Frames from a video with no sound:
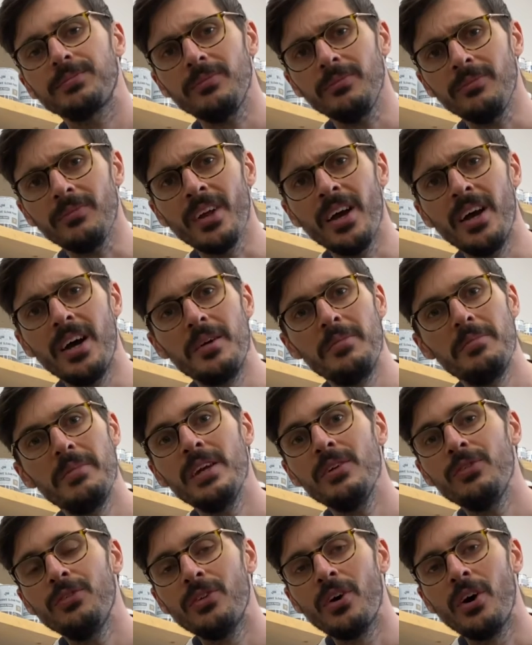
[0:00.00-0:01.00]

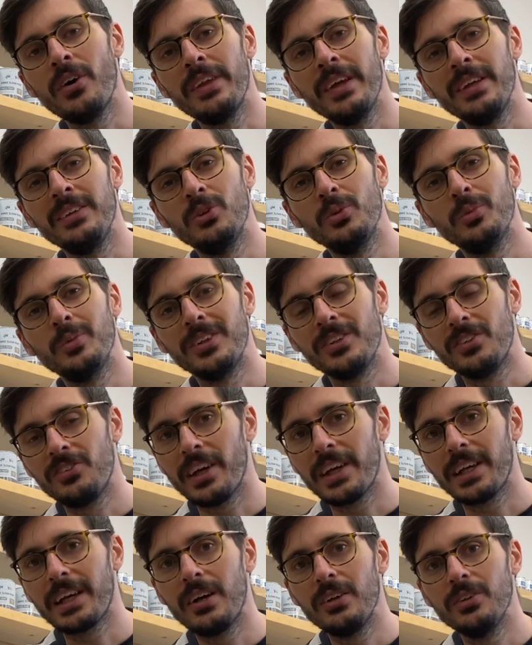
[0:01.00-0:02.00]
If not, then you'll want to
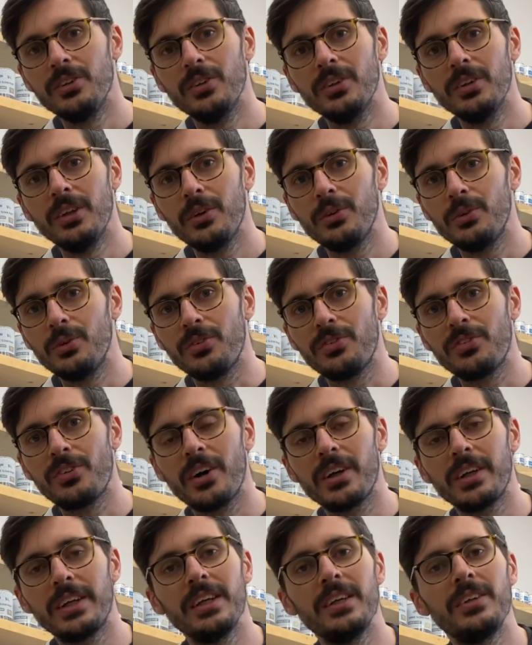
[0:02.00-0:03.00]
check out your local
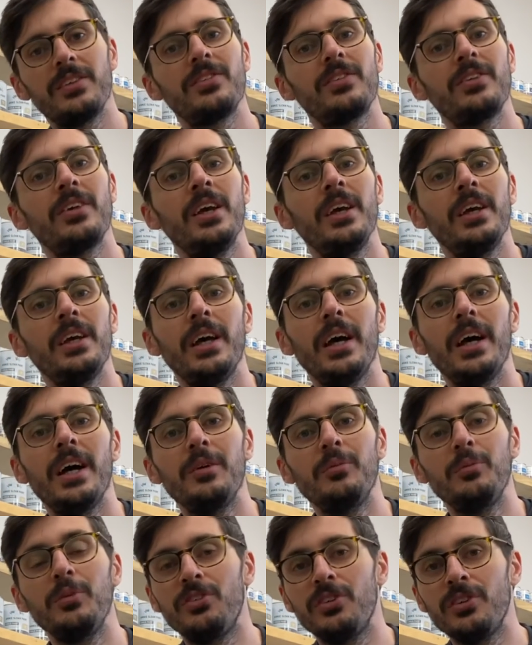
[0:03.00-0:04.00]
stockist,
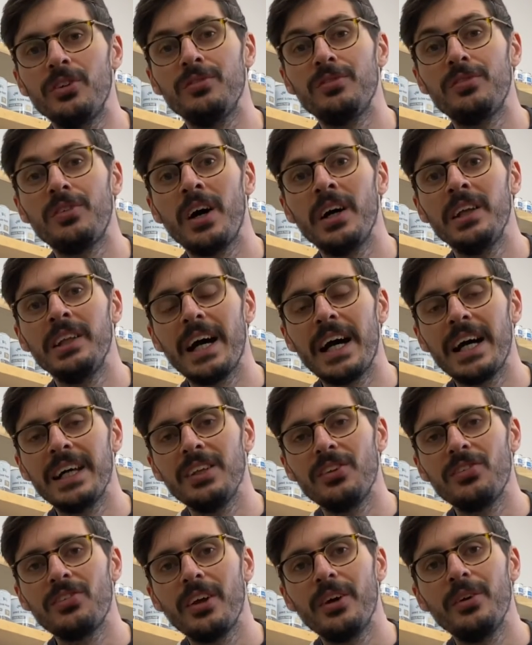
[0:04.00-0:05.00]
which you can find at
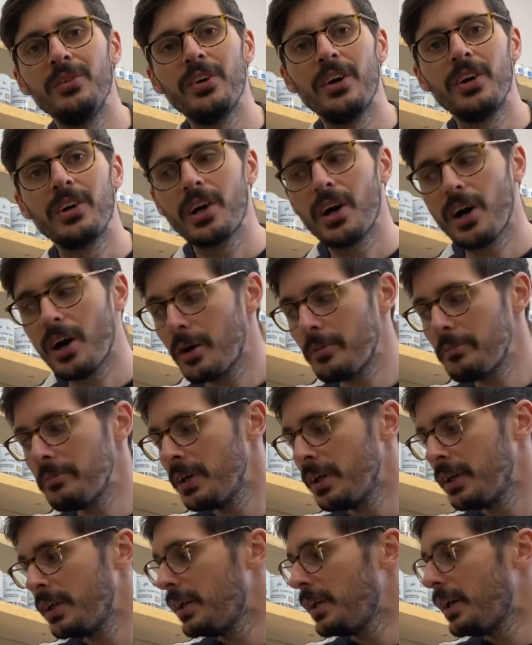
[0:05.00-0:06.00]
anniesloan.com.
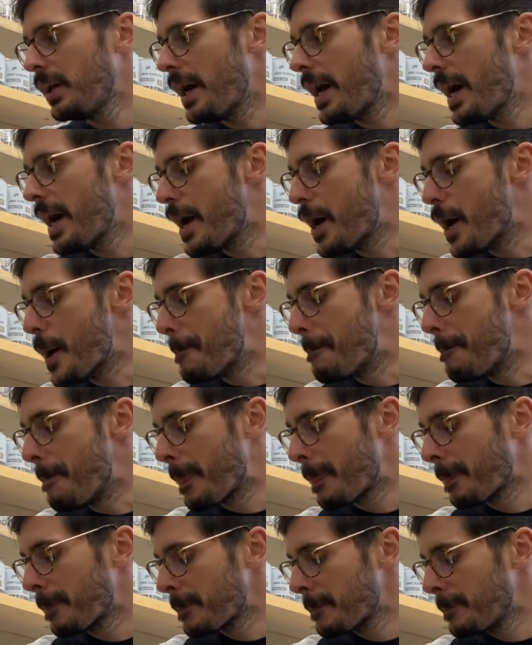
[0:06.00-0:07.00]

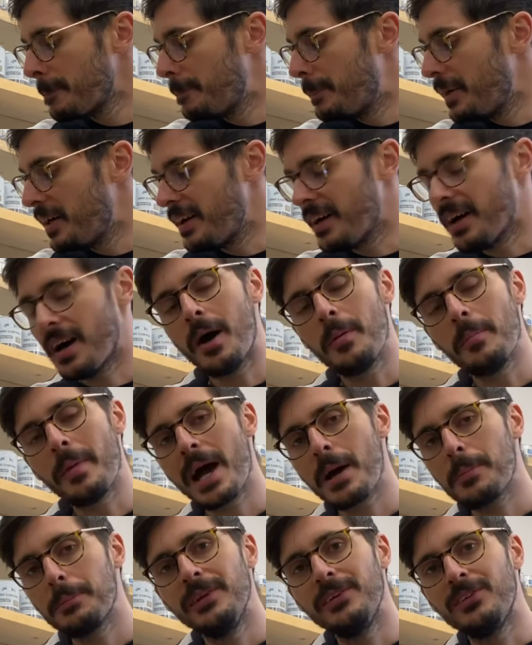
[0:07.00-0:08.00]
But I'm
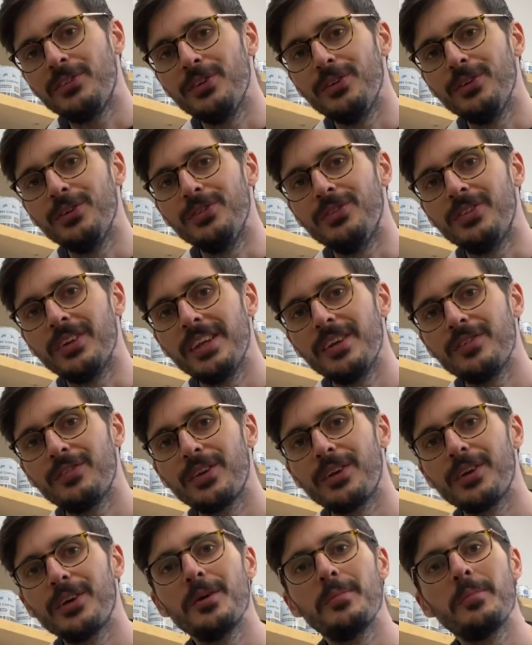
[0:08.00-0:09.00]
happy to deliver
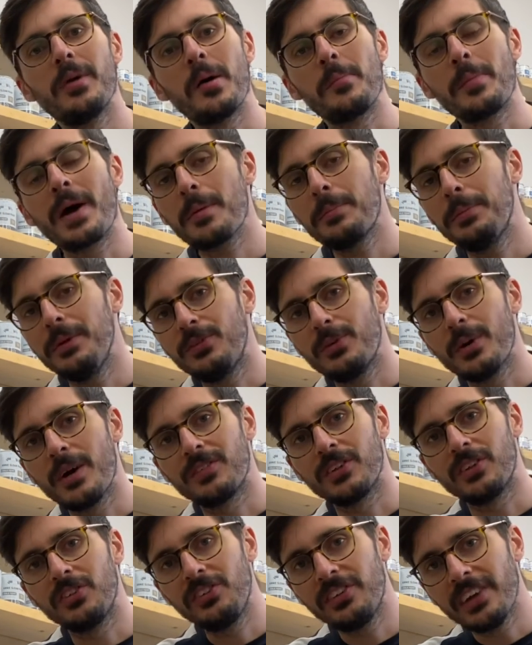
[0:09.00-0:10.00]
them. I'm happy to
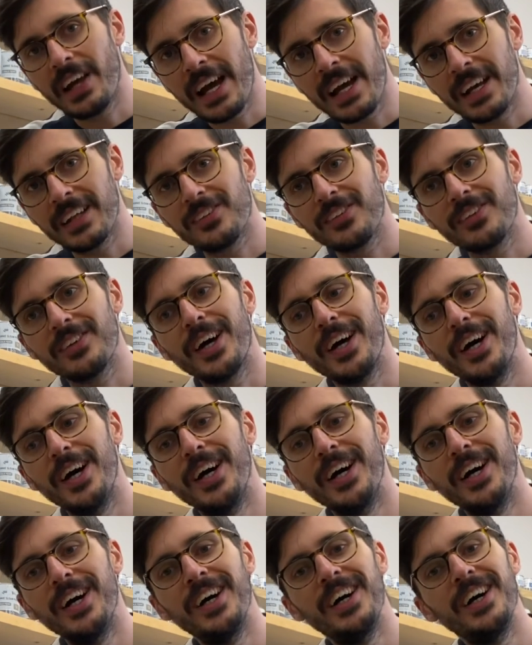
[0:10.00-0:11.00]
have a chat
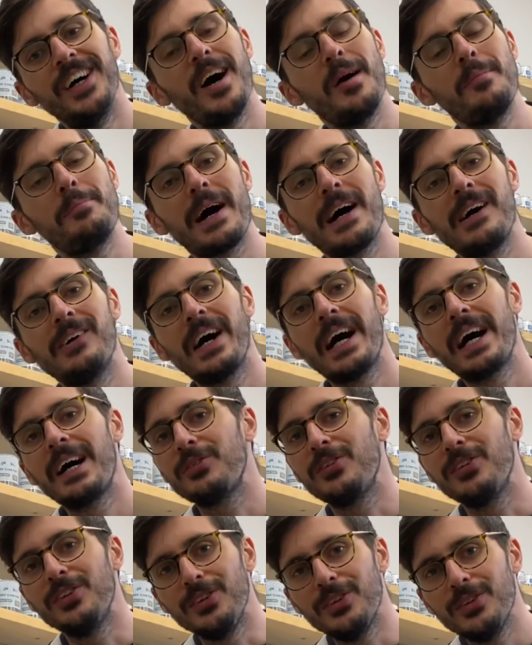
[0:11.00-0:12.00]
about how
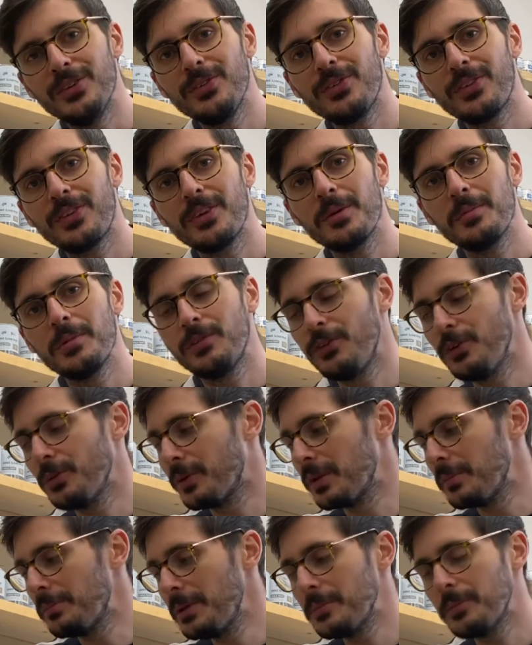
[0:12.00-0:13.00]
to use them if you
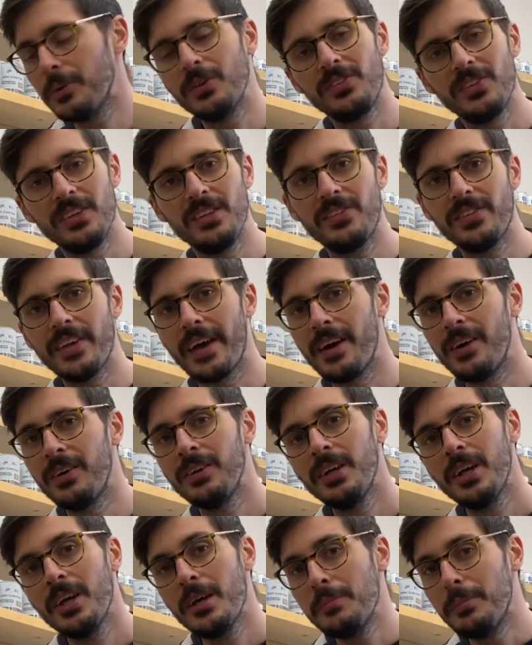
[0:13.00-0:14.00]
want a bit more
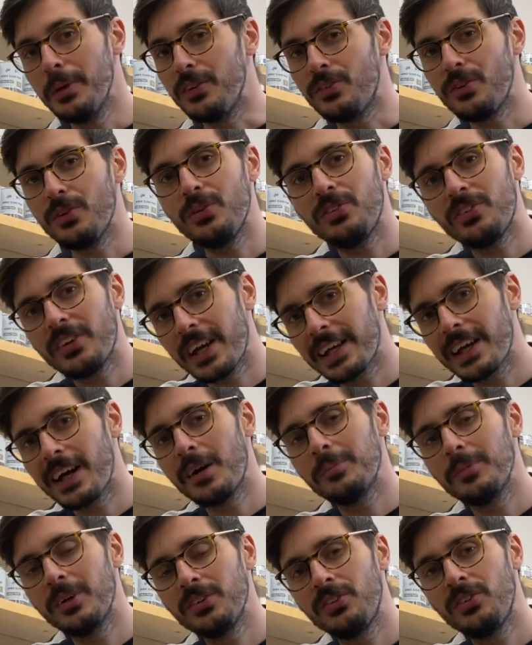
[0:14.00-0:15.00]
detail. But do check
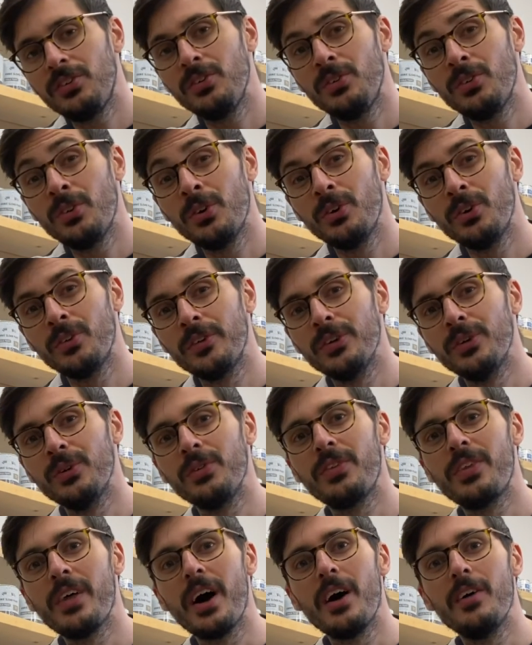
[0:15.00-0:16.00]
out my
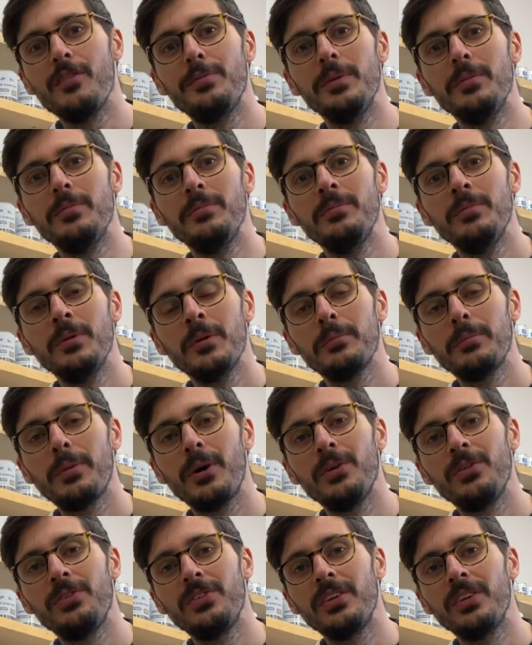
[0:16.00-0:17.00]
tutorials that I've been
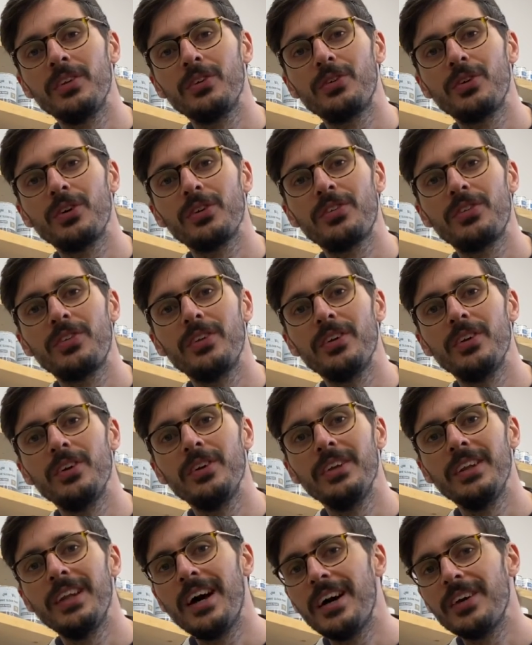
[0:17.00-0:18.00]
posting across
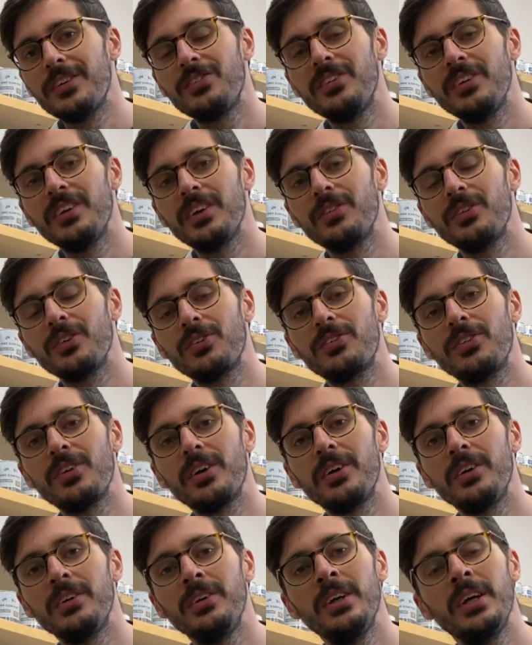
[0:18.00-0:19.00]
the last year or
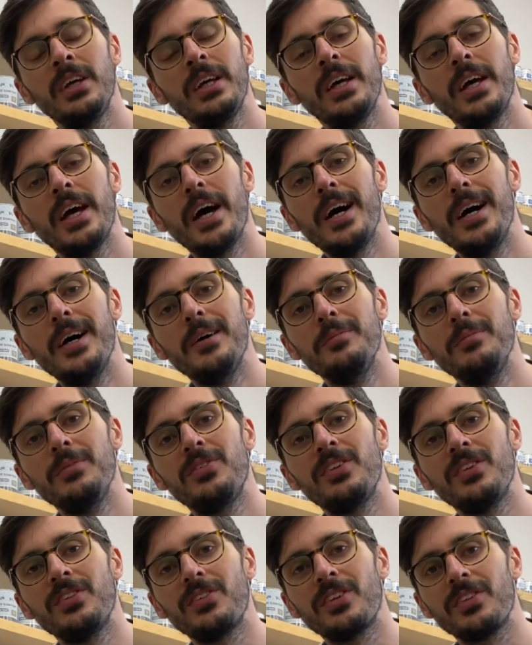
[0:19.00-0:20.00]
so,
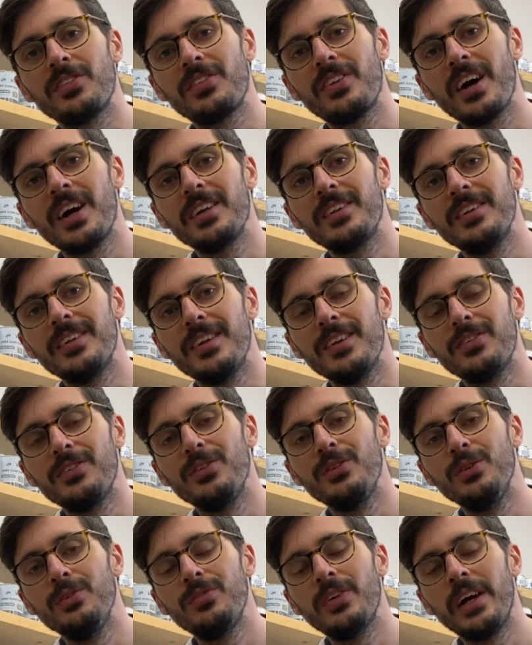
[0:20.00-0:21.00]
since I started this
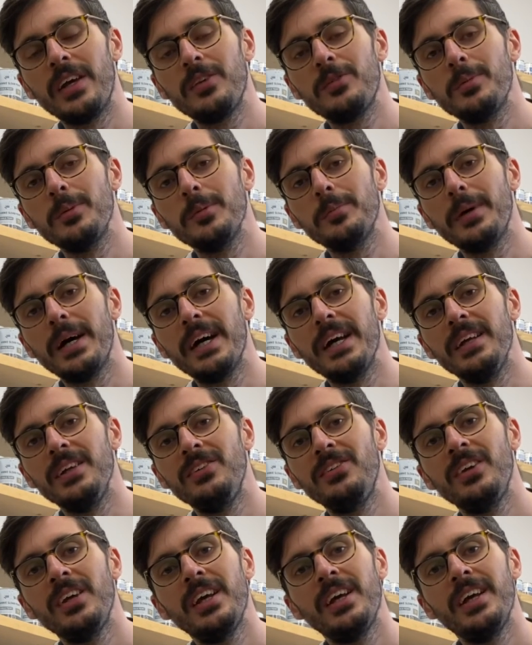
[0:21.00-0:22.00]
new Facebook
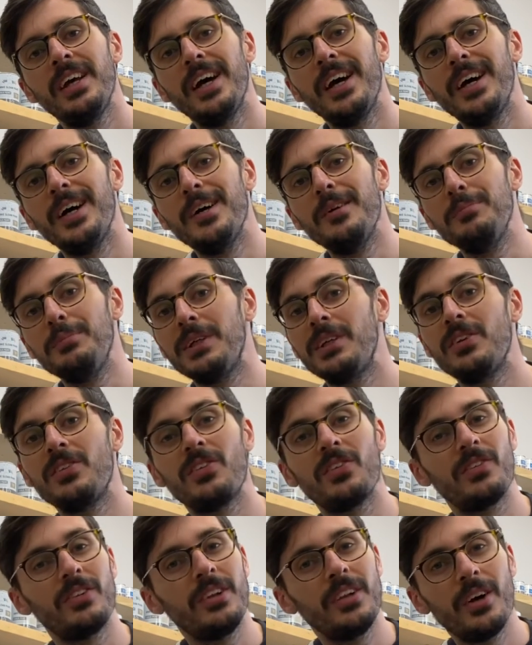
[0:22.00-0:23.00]
page, because
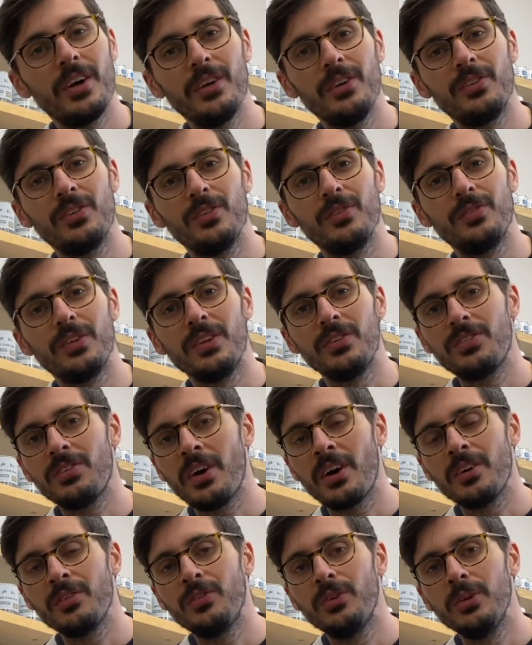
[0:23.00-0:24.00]
there's loads of
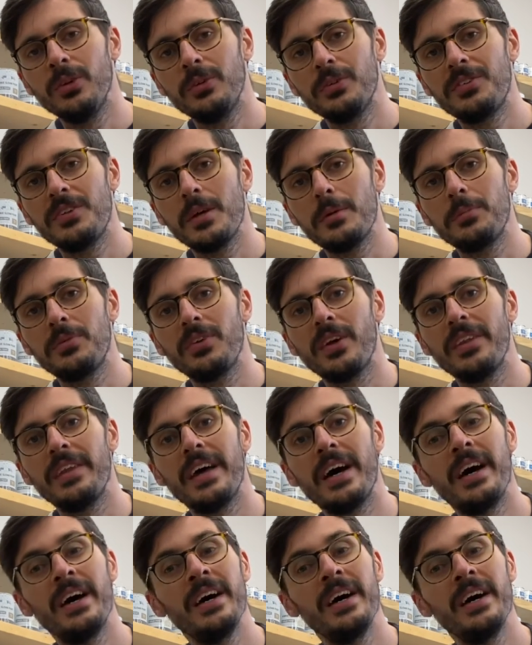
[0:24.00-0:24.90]
insightful little tips on there.